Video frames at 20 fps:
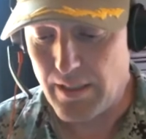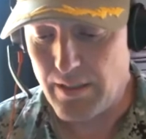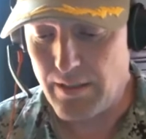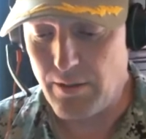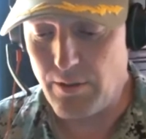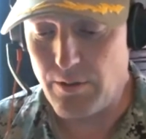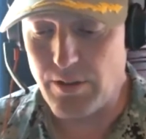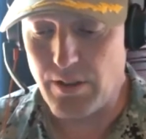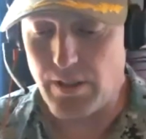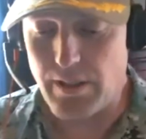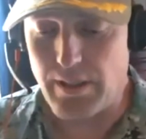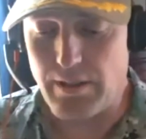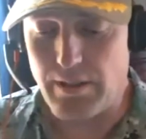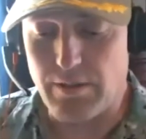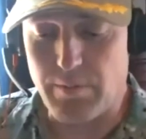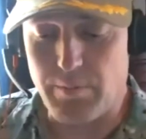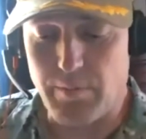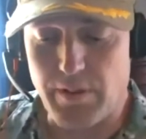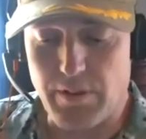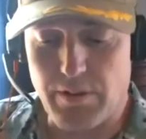news and
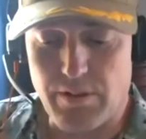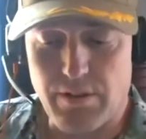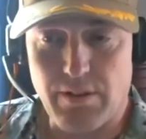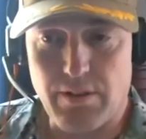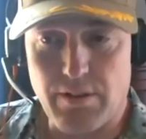announcements.